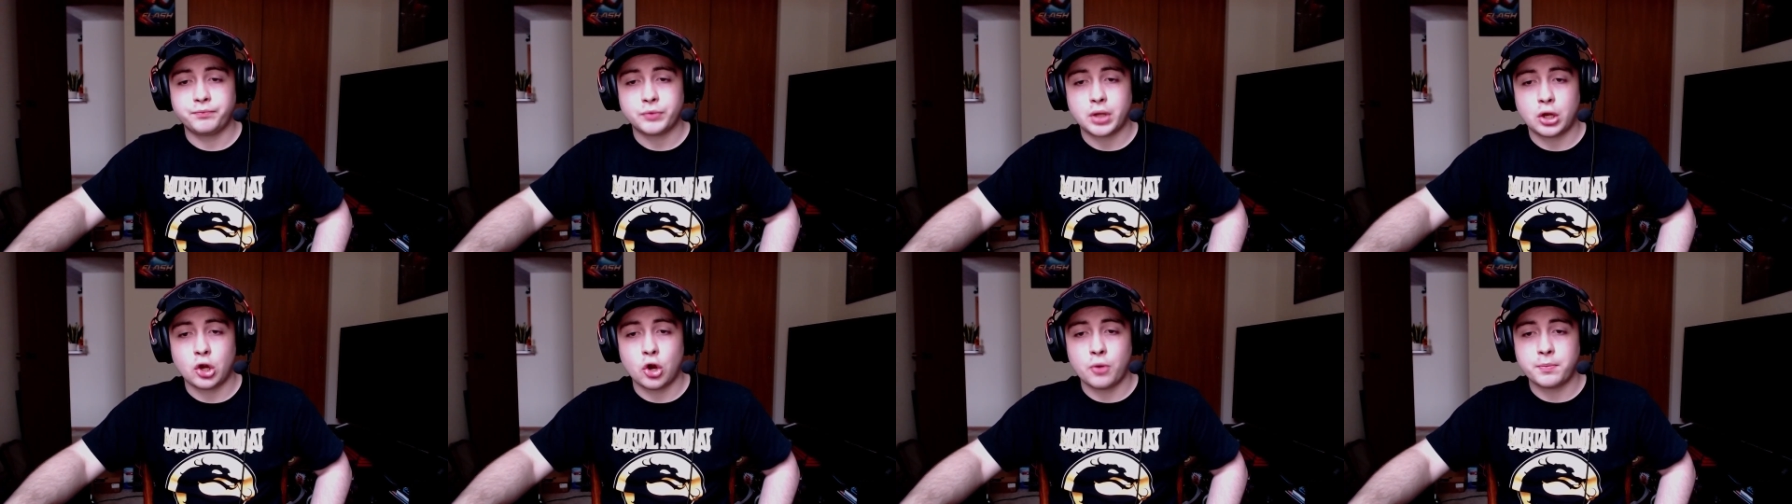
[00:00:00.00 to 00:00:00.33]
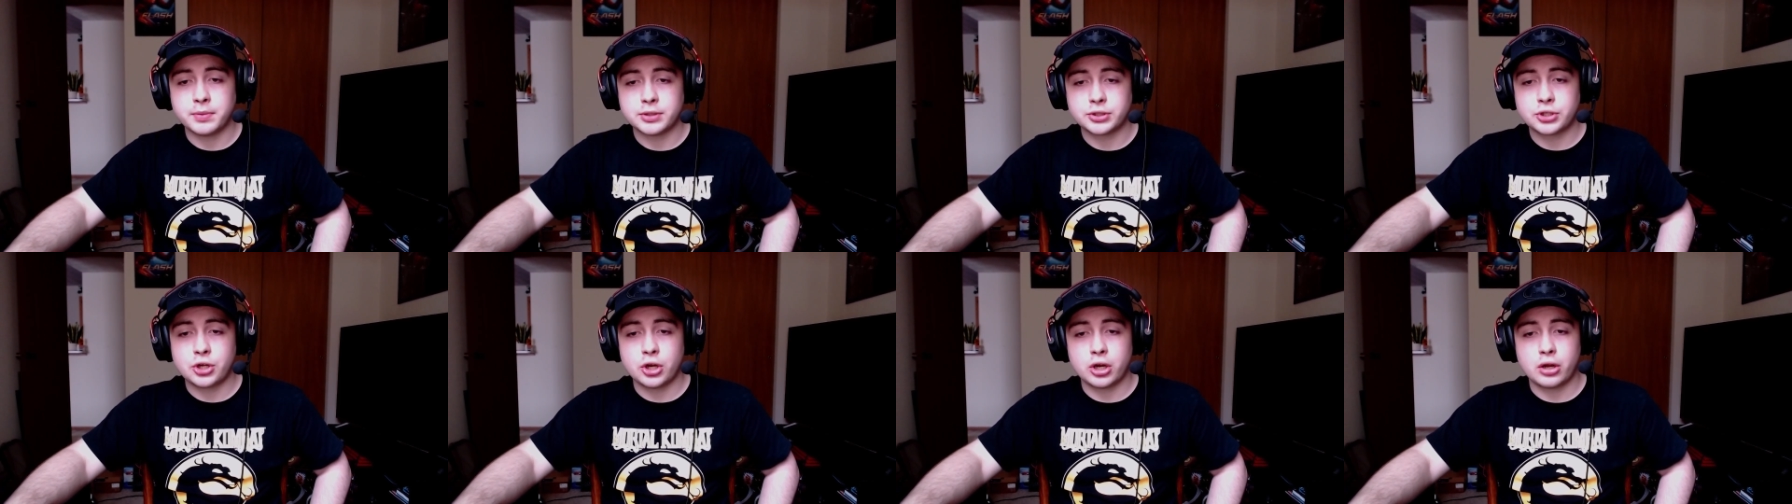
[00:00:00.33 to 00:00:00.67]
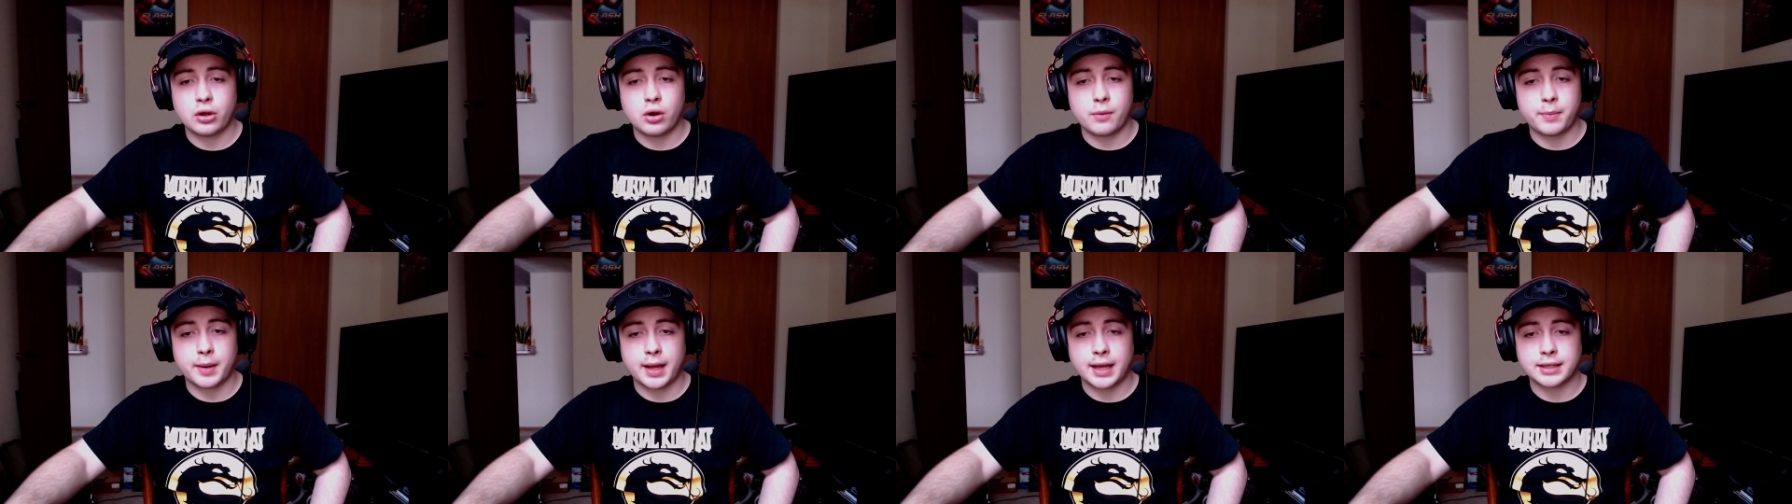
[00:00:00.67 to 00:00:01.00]
I hope it's good. I
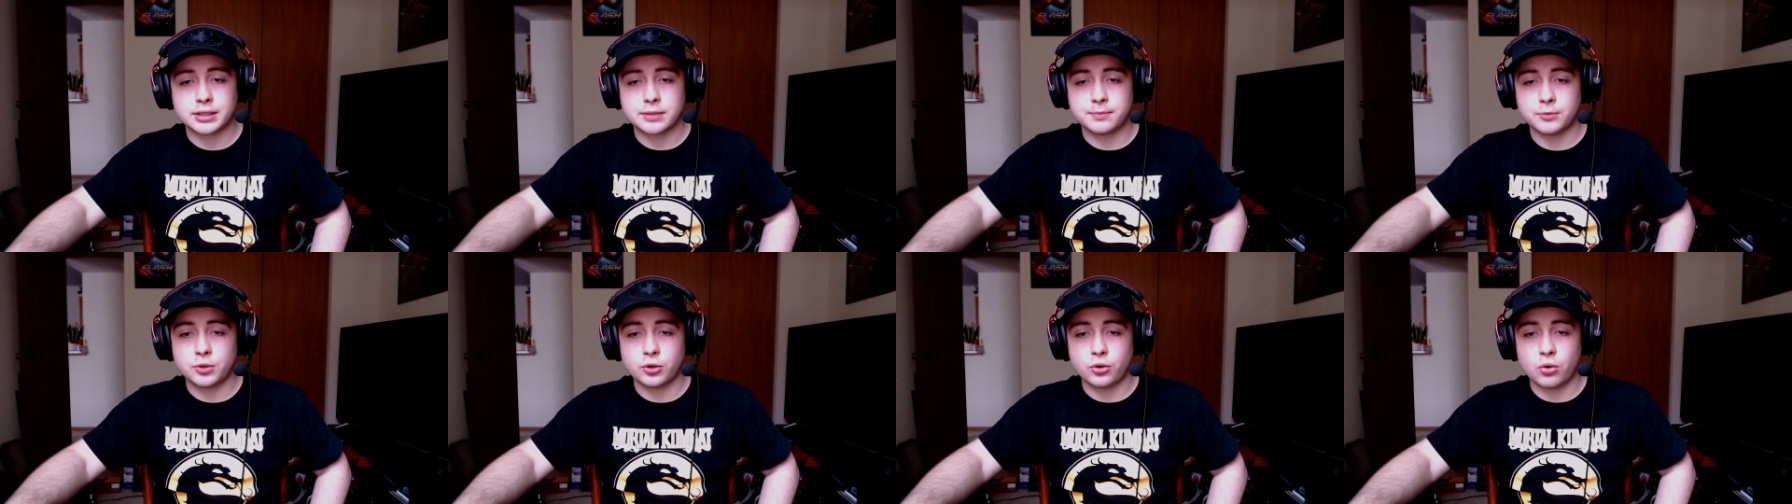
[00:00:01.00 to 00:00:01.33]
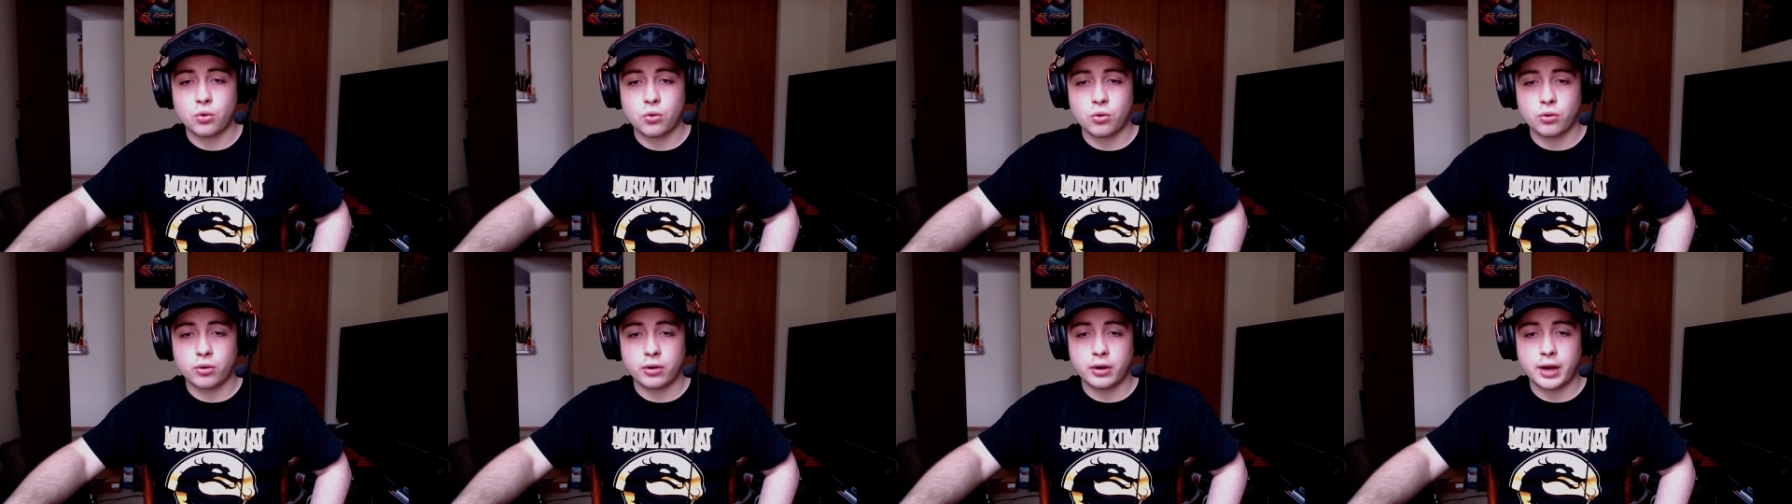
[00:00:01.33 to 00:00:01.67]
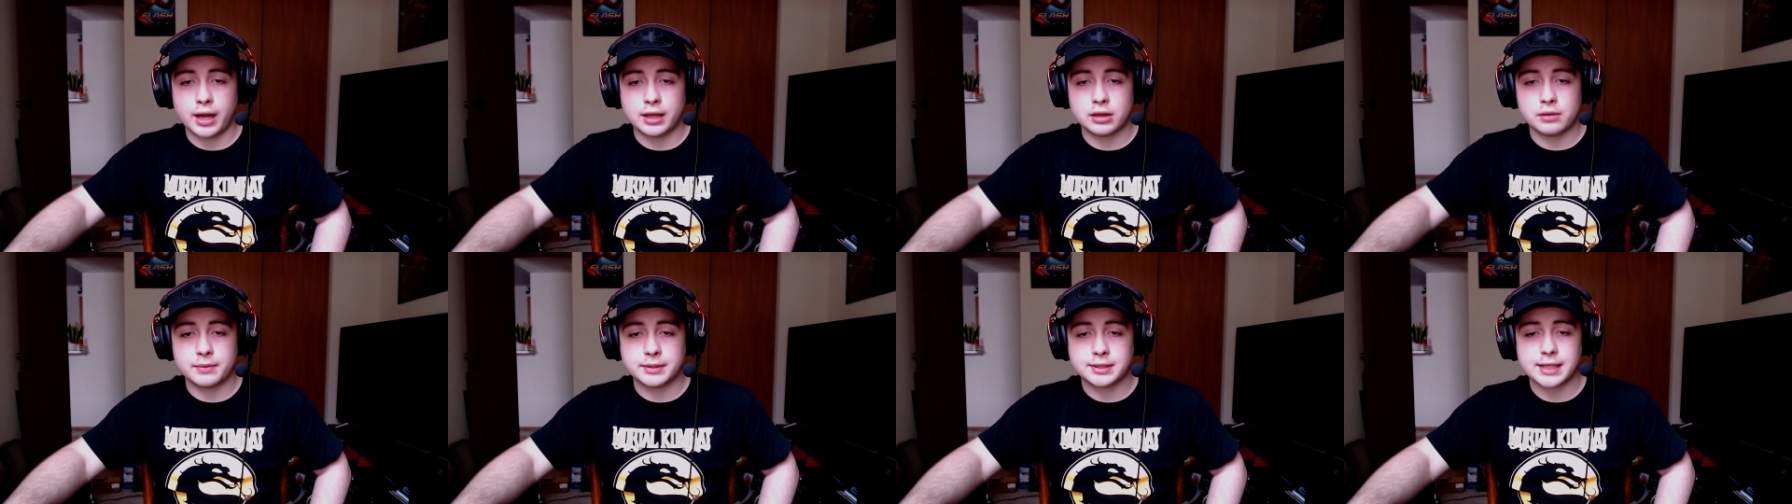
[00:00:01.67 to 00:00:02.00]
hope it has some good horror
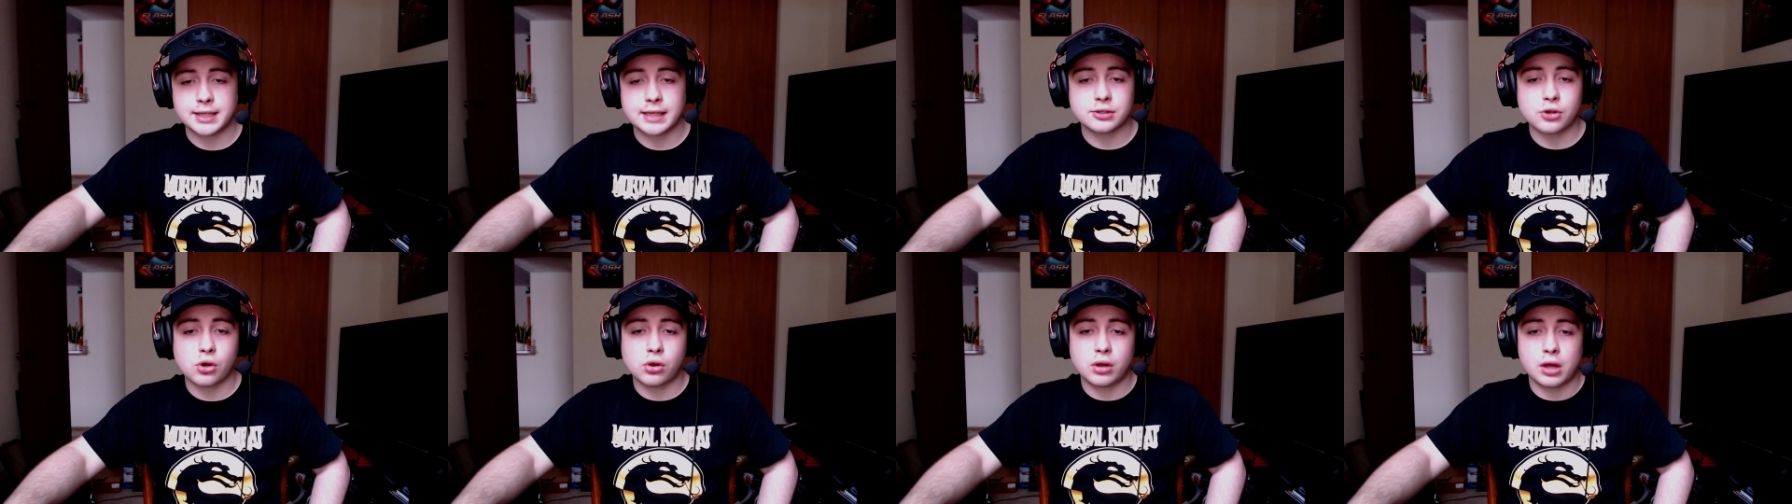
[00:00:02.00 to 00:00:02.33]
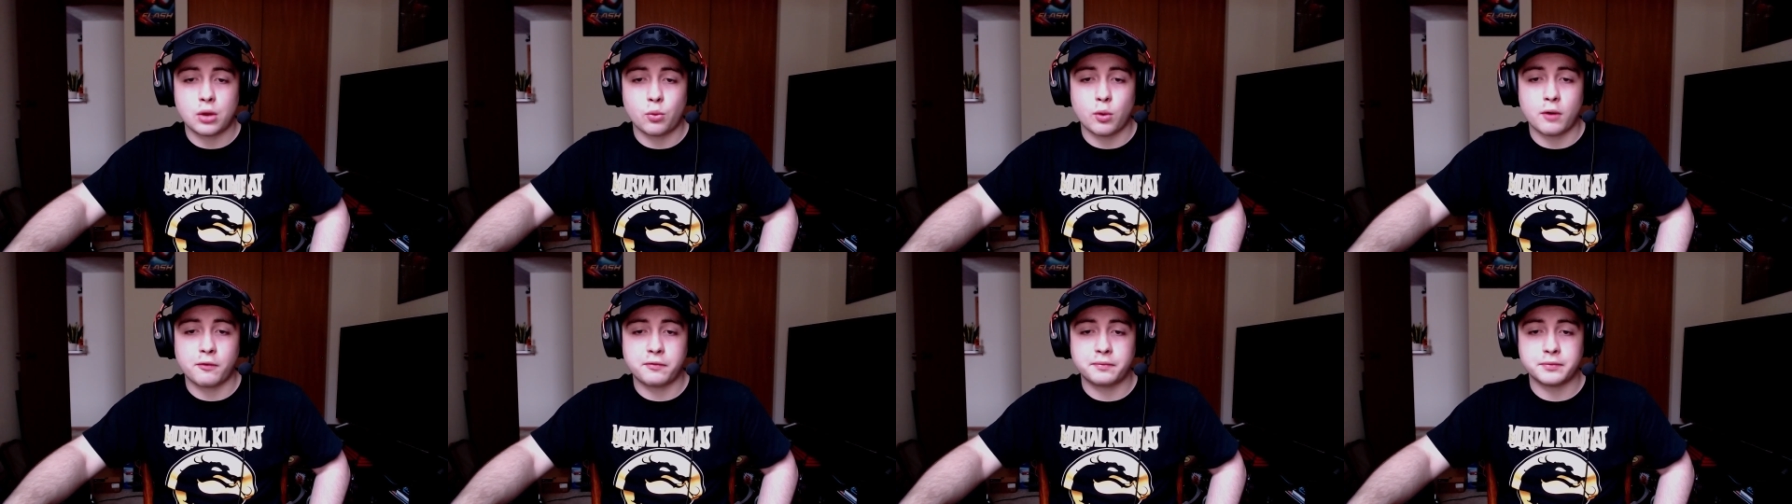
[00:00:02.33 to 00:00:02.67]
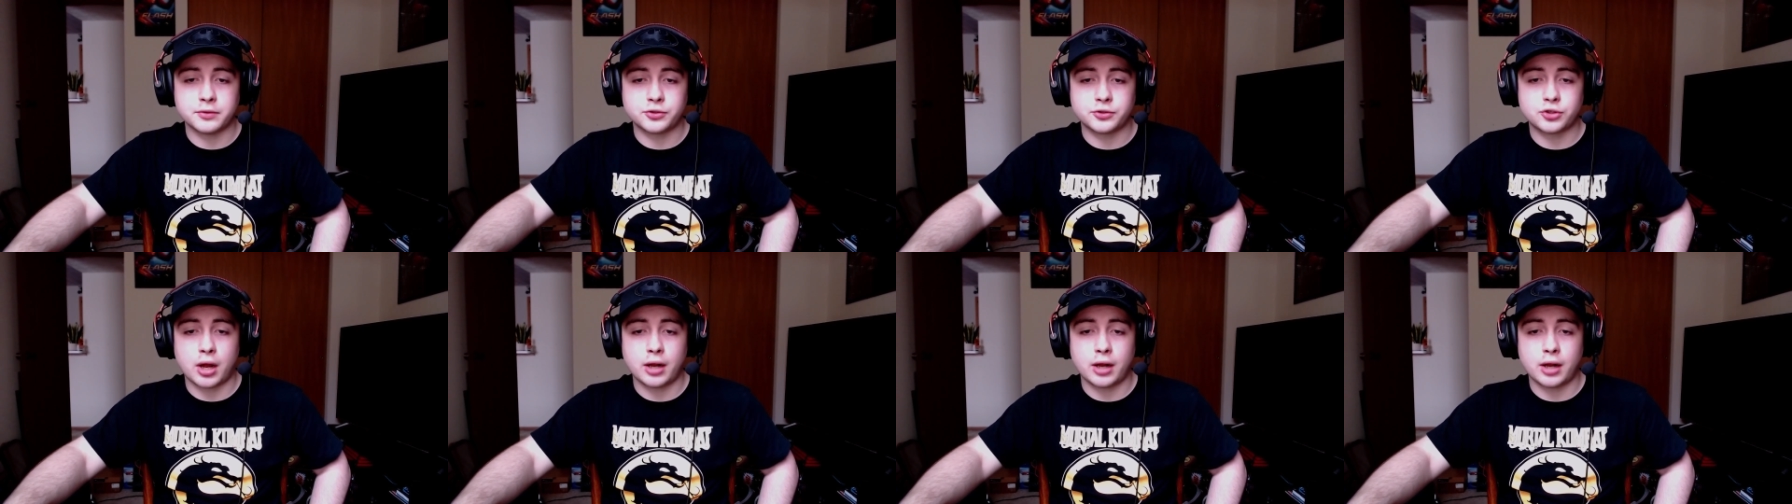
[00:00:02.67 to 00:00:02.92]
elements. That's all I want from the show.